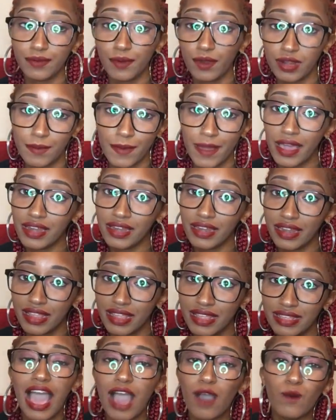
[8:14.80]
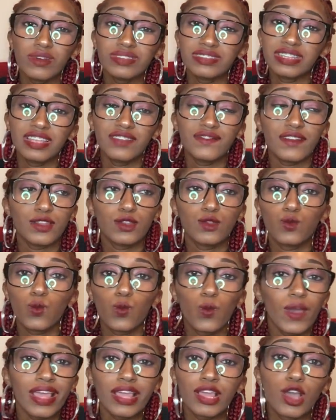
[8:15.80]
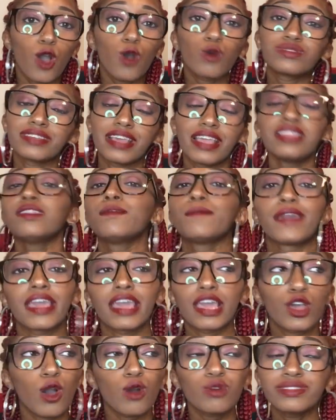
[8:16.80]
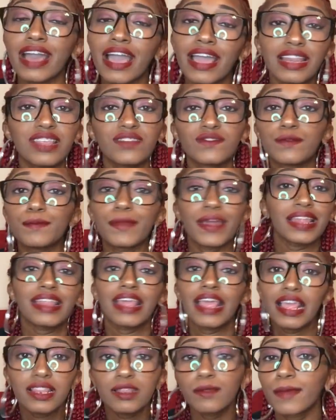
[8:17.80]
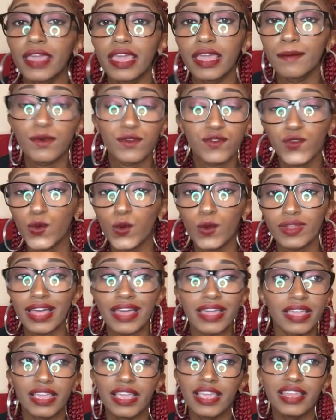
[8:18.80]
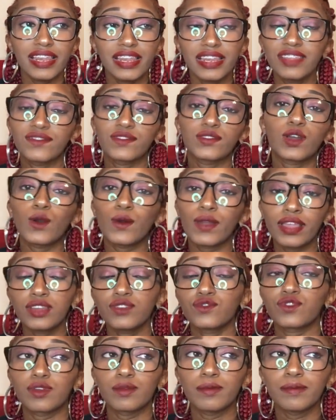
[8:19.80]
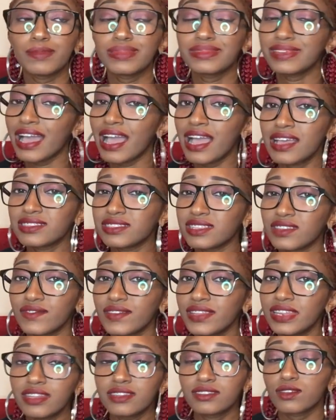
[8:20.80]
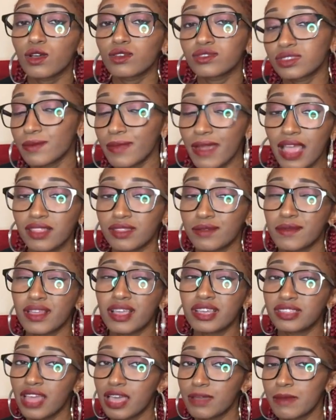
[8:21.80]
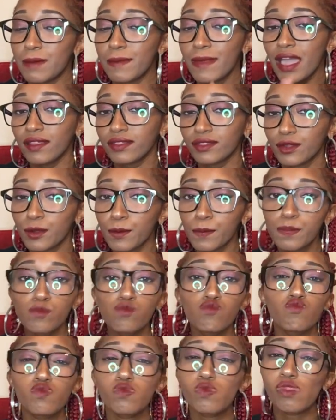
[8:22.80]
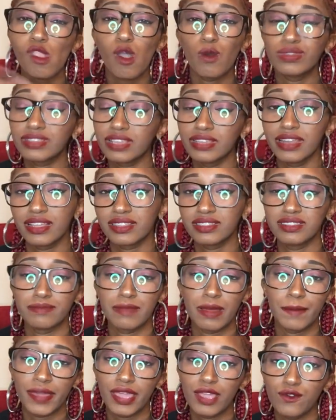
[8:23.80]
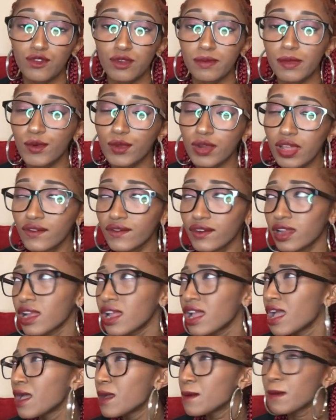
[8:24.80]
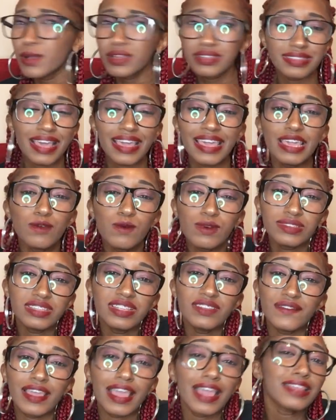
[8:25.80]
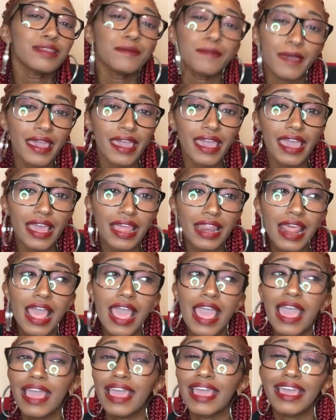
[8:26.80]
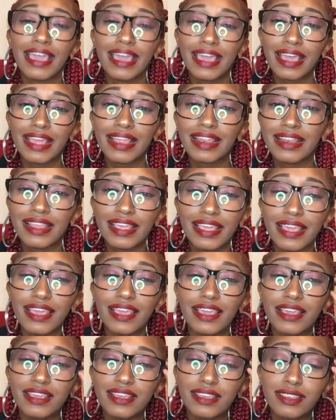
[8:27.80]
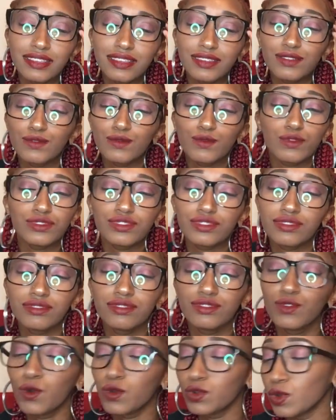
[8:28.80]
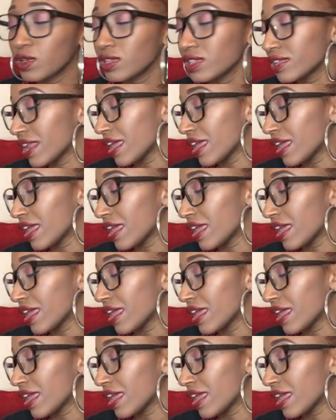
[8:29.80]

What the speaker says: part about it is, I wasn't even with Ghost in the bed. Ghost hadn't even been in the bed before. Like, he didn't even go in the room besides if he needed to go to the bathroom because, like, my bathroom was connected to my bedroom or whatever. But it's like, he wasn't even in the bed. And he was doing all of